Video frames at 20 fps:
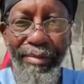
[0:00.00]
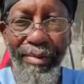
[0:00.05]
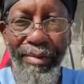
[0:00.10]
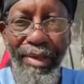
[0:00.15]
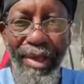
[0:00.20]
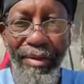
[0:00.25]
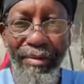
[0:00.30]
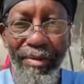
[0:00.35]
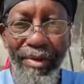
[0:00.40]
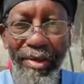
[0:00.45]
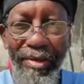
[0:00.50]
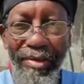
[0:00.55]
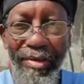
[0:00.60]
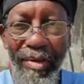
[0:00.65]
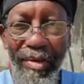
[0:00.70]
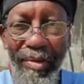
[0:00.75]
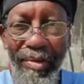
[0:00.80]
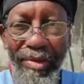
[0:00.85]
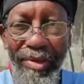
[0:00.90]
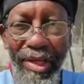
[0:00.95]
looked like one of
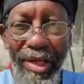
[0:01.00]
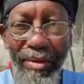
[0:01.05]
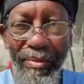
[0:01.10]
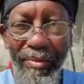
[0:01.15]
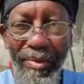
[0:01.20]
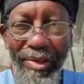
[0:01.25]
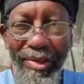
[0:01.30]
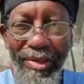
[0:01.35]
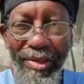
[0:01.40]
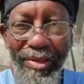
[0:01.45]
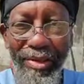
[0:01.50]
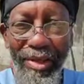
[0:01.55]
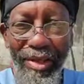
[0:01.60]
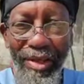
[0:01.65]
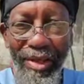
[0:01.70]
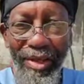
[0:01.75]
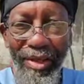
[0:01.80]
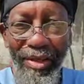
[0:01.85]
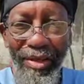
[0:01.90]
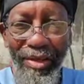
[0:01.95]
those old time Western,
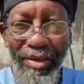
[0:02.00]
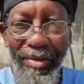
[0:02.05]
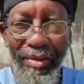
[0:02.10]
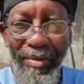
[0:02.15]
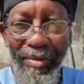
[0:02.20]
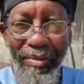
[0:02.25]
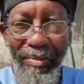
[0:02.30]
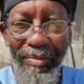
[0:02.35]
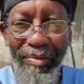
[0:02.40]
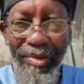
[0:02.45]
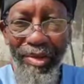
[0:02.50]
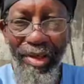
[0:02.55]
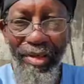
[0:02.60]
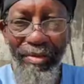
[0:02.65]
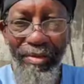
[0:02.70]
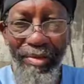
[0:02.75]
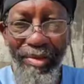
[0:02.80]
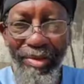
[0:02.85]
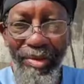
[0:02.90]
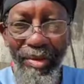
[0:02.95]
you know,
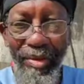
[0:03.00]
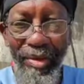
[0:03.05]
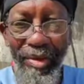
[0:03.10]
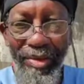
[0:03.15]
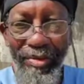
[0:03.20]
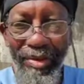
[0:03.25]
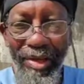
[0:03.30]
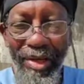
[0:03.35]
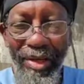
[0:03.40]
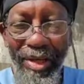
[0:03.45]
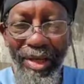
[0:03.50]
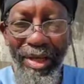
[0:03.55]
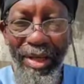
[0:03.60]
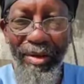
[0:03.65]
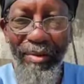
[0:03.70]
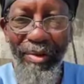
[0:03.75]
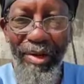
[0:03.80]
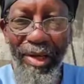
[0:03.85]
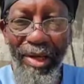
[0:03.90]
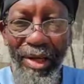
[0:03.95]
general stores, right?
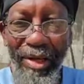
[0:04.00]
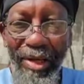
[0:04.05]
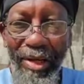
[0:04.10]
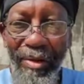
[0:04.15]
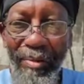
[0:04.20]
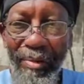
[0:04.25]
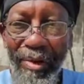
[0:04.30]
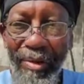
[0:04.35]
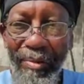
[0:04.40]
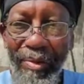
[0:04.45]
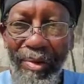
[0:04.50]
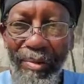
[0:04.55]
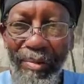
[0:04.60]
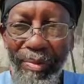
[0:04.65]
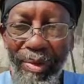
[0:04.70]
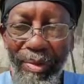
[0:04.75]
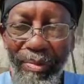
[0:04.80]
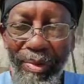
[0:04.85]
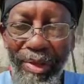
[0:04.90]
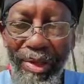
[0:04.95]
Where they where we
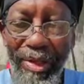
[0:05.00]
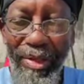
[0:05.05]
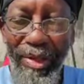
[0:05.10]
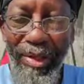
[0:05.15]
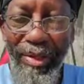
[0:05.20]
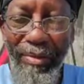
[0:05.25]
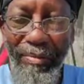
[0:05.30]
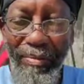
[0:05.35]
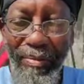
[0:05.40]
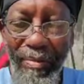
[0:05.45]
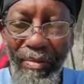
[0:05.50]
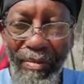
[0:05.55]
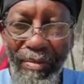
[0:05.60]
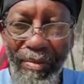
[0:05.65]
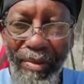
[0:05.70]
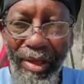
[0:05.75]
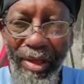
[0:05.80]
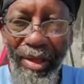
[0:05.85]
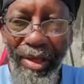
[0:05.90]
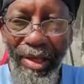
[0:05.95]
where we get
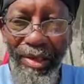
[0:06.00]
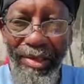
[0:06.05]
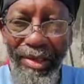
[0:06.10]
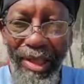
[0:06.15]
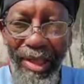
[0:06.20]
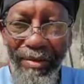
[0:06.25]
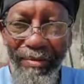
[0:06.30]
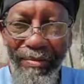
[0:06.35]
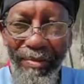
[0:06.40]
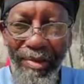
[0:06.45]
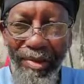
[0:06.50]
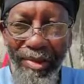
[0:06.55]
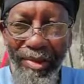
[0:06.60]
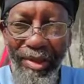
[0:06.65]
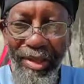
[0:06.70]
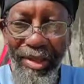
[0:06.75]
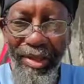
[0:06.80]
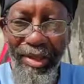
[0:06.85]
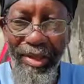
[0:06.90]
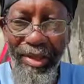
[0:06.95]
like say for
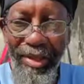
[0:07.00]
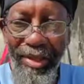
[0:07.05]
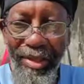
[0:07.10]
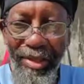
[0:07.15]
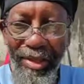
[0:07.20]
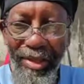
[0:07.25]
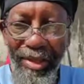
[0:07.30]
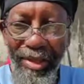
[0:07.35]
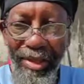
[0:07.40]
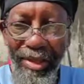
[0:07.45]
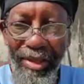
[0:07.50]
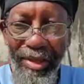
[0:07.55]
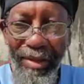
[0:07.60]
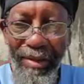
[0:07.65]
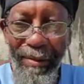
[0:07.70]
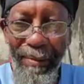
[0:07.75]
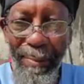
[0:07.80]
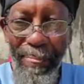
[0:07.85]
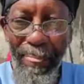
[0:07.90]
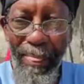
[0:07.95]
instance, uh,
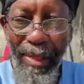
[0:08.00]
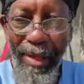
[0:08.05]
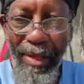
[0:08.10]
um,